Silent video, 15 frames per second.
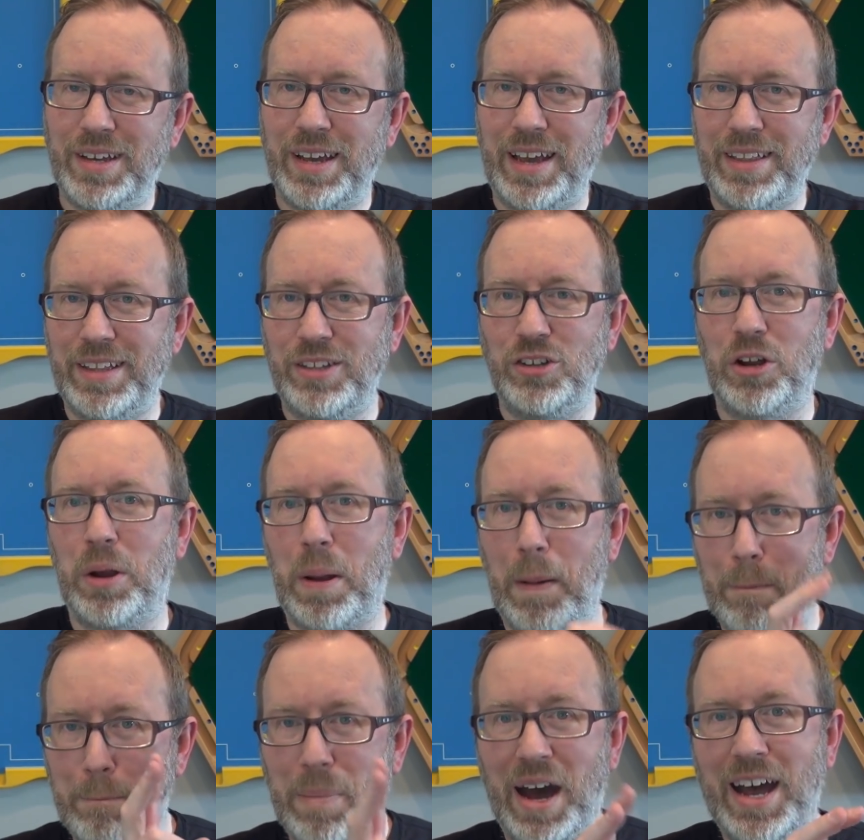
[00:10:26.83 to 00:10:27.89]
And then you're
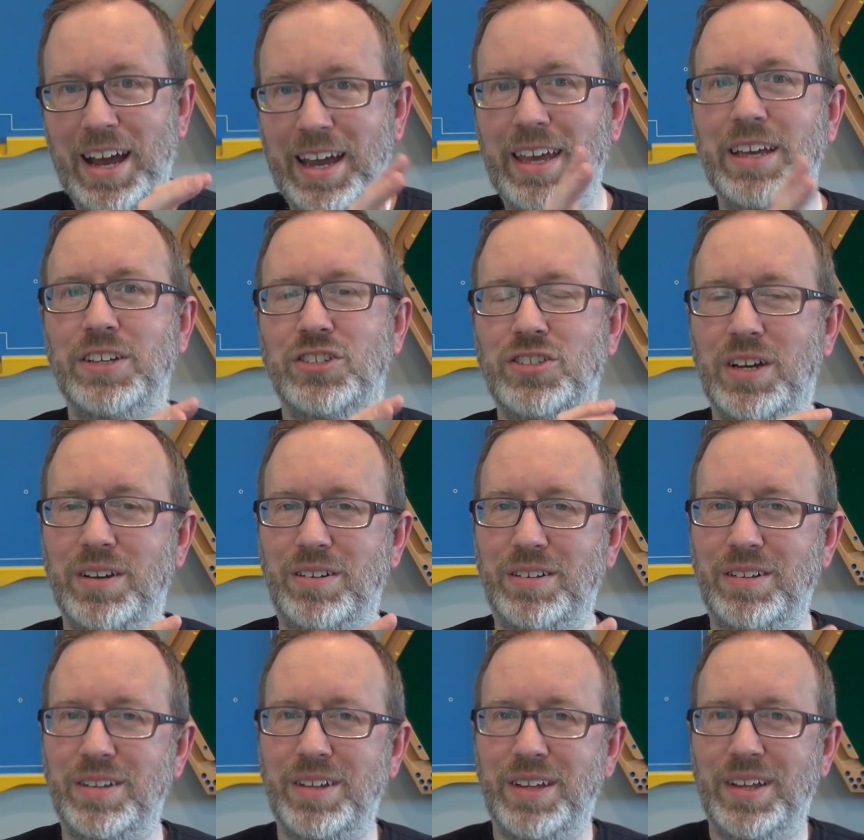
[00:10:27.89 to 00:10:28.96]
buying a
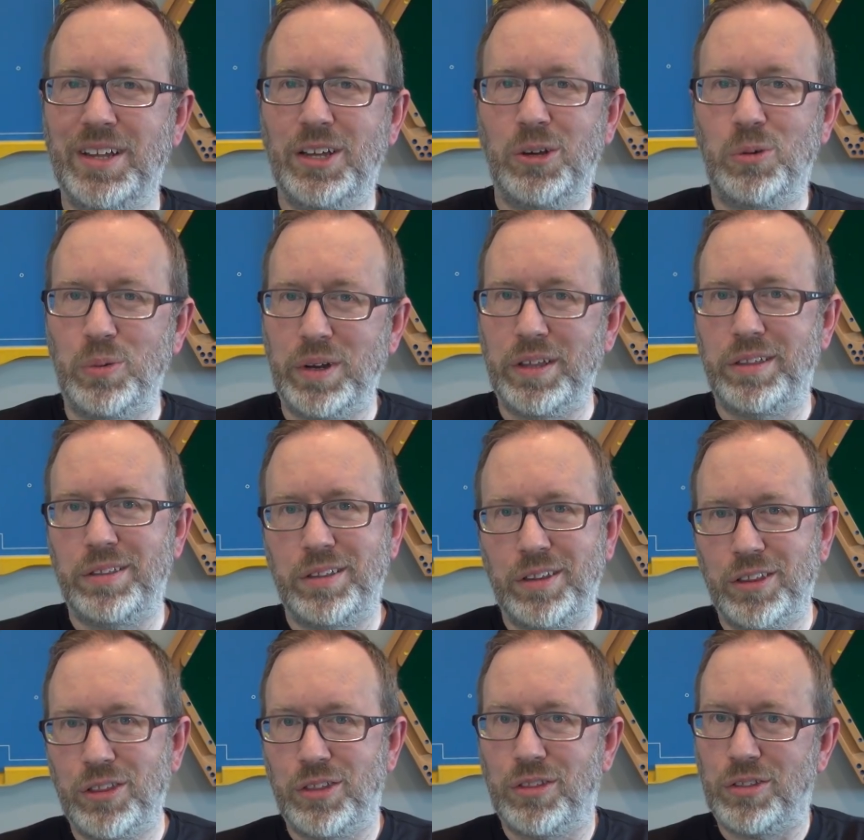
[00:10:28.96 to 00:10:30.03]
shuttle with
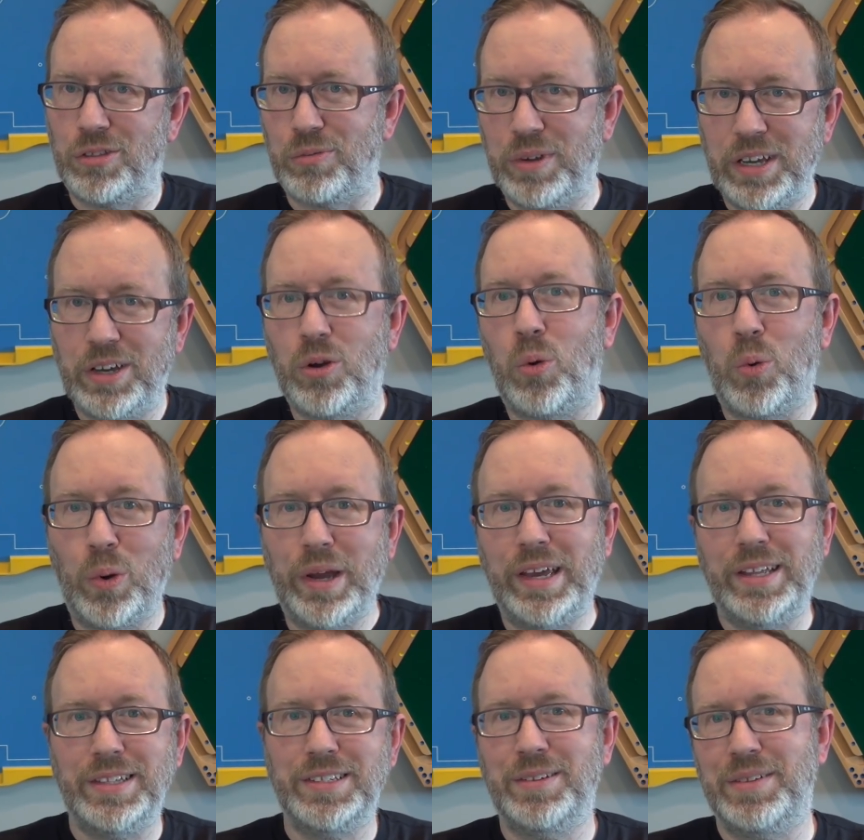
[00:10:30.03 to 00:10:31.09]
three
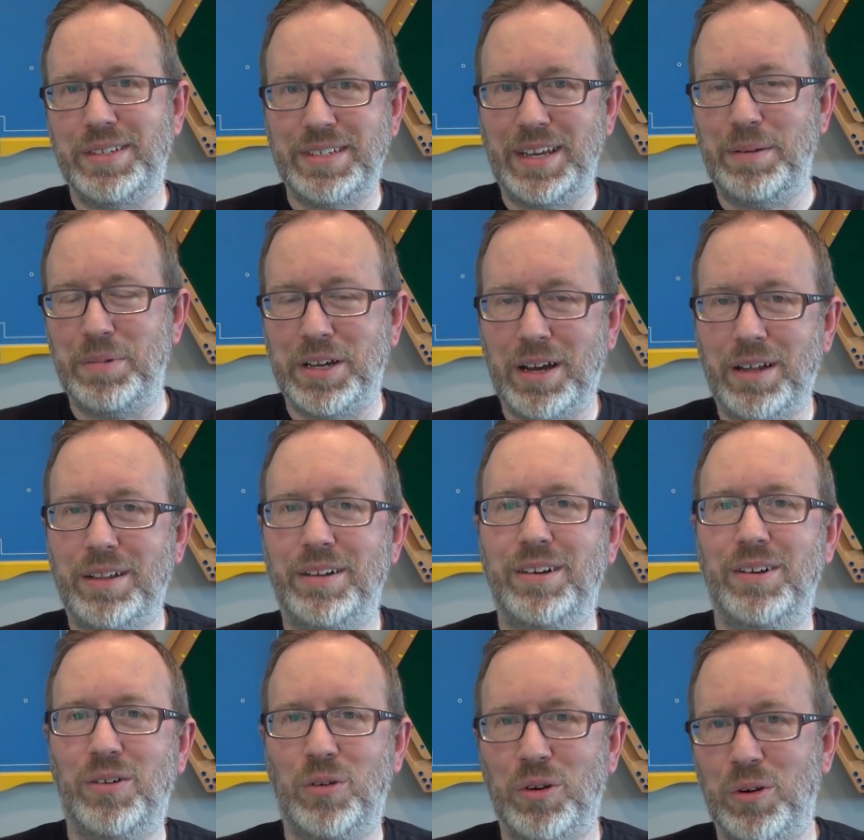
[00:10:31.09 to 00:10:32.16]
coins of the same
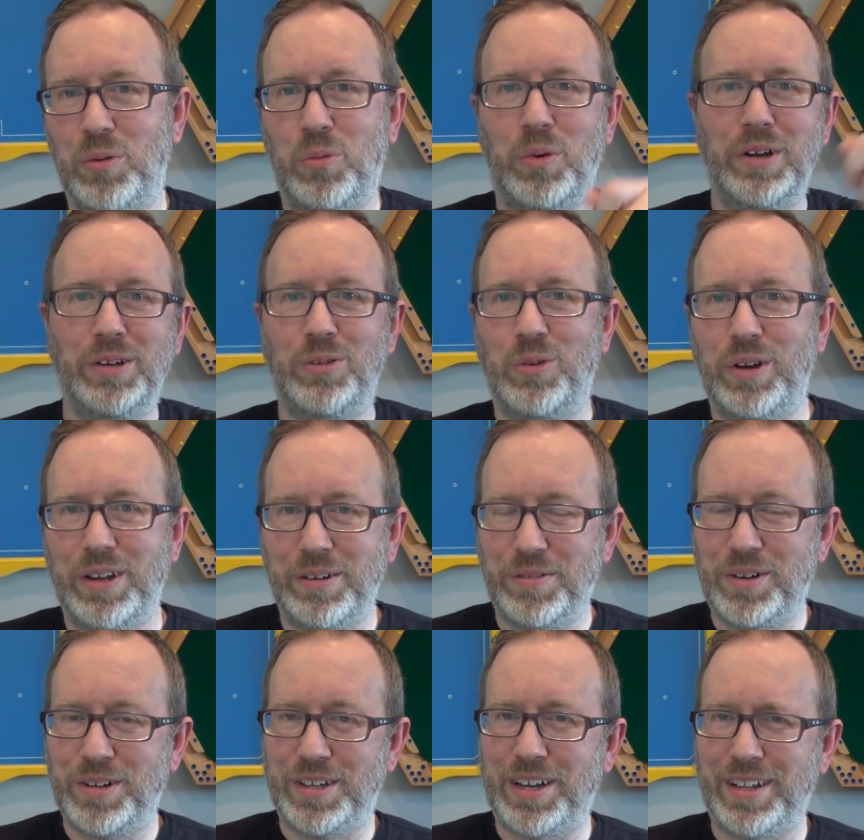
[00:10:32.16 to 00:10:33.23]
color or one coin of
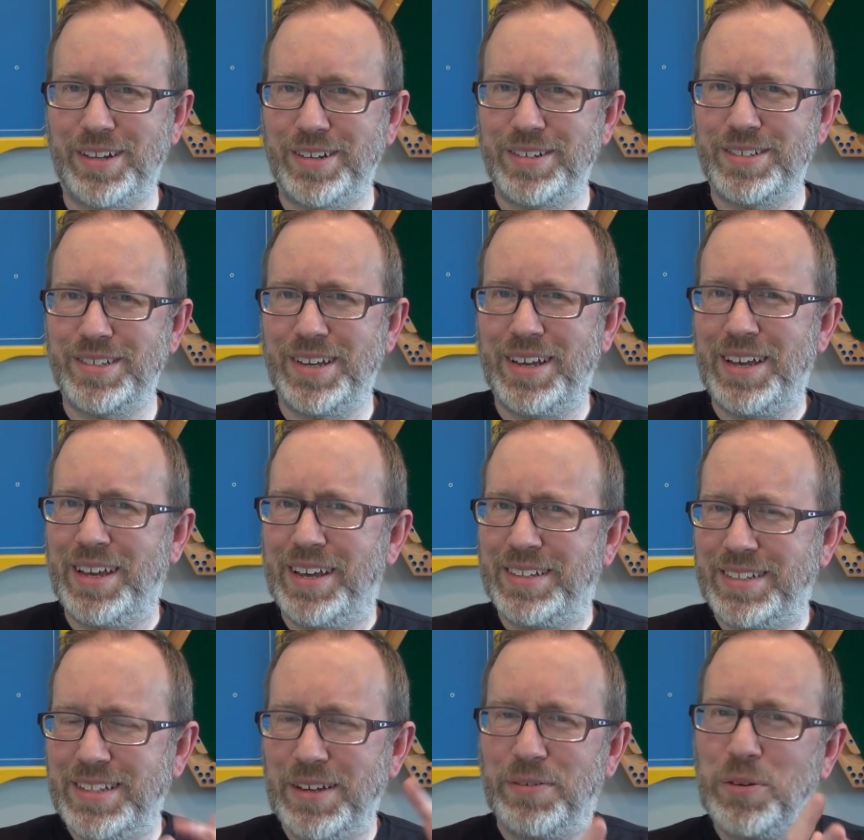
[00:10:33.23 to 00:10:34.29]
all colors.
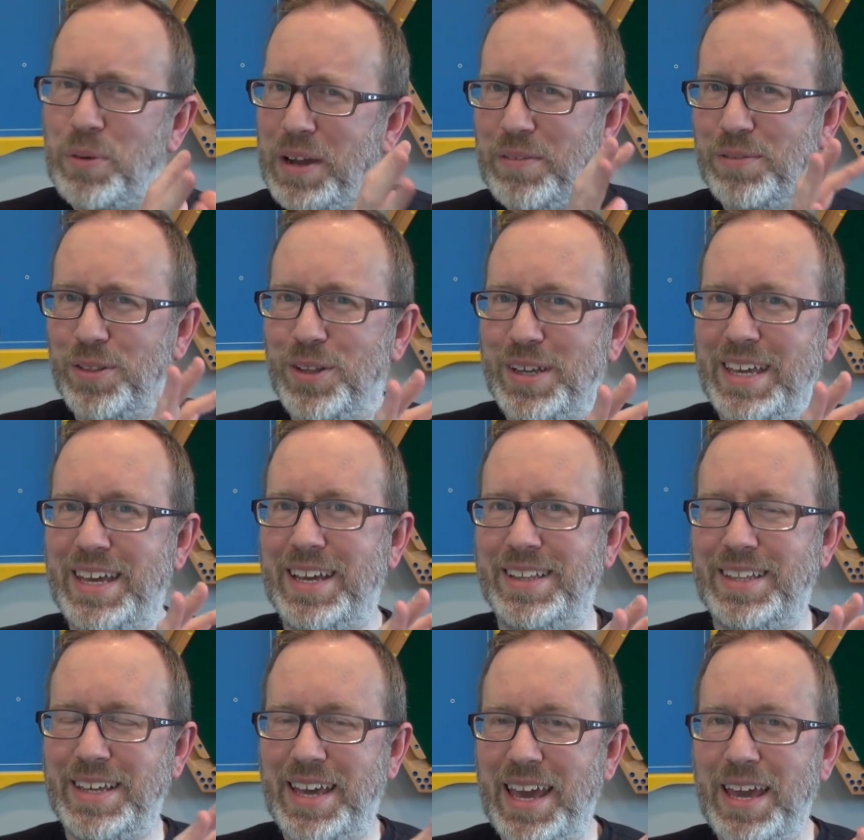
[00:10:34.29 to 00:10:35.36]
It's a different way of looking at
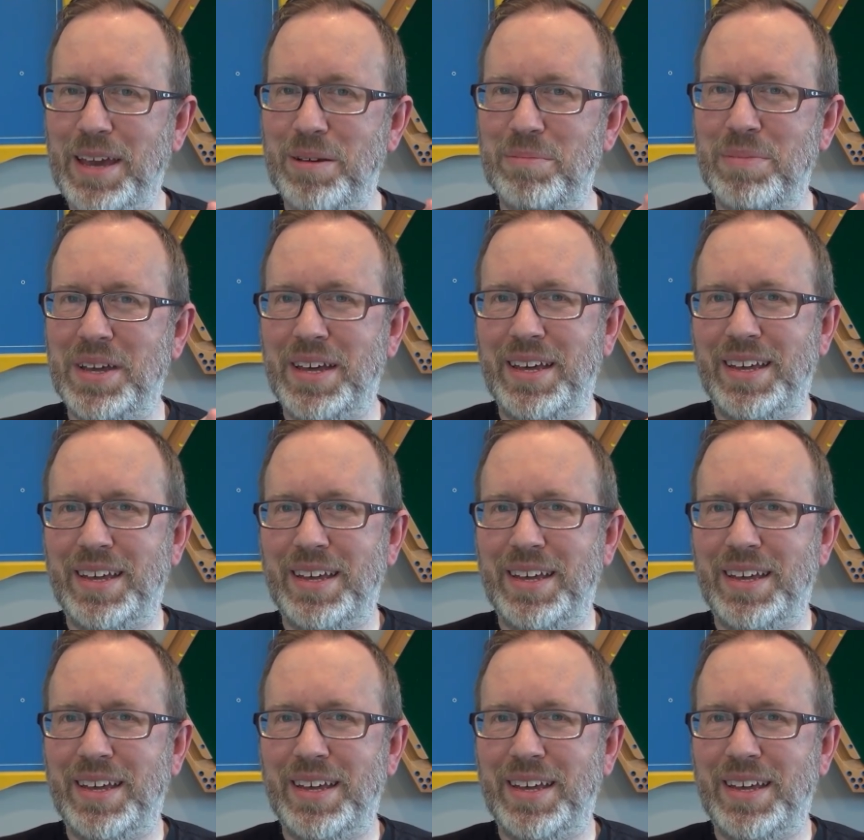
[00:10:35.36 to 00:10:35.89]
the game.